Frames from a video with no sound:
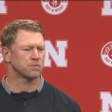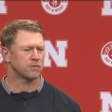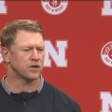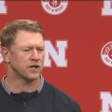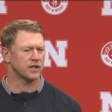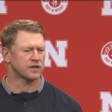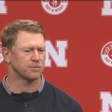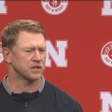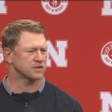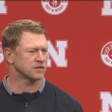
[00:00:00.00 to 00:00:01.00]
thing I liked the
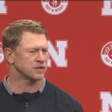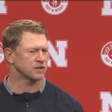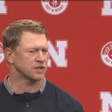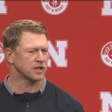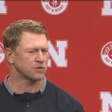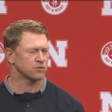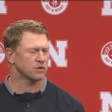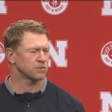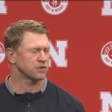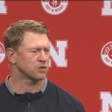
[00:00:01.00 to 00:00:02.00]
best is he looked like he was
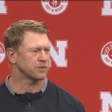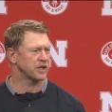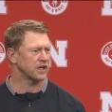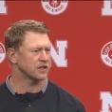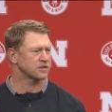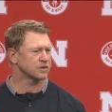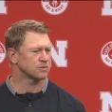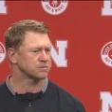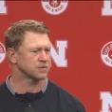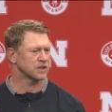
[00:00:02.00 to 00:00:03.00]
running with a little bit of attitude,
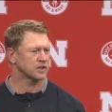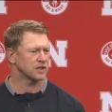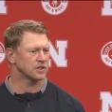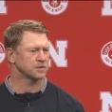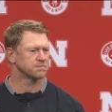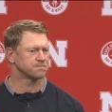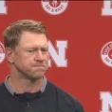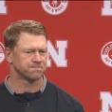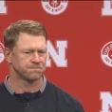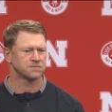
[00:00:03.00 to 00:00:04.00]
like uh,
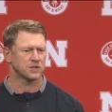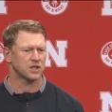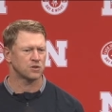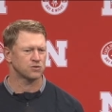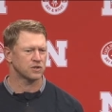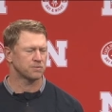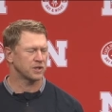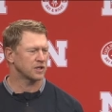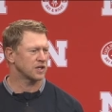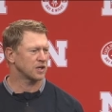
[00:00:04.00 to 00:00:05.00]
like he was going to
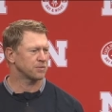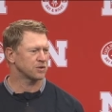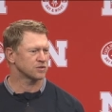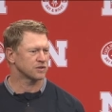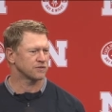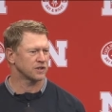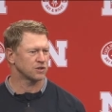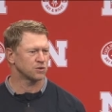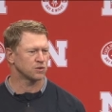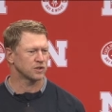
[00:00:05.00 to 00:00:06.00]
make it happen. He was going to find
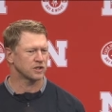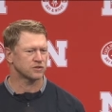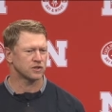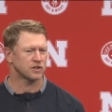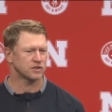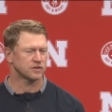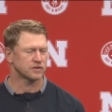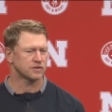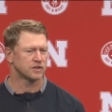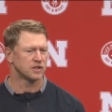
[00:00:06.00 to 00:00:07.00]
a hole and get us yards,
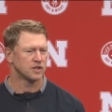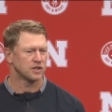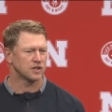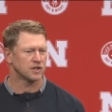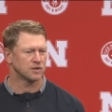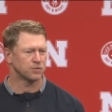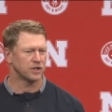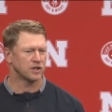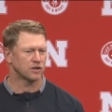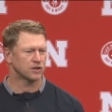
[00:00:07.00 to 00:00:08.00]
and uh, we
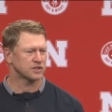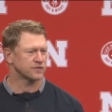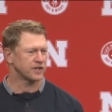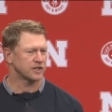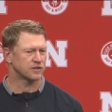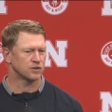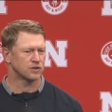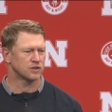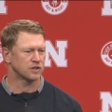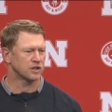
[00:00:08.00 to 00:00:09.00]
need an aggressive
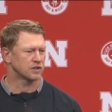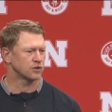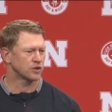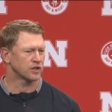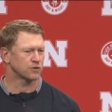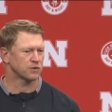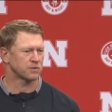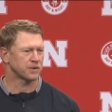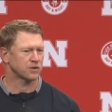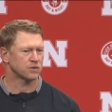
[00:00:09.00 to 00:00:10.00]
attitude, including in the
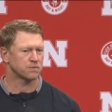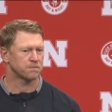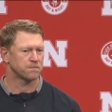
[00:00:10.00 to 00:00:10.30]
running back room.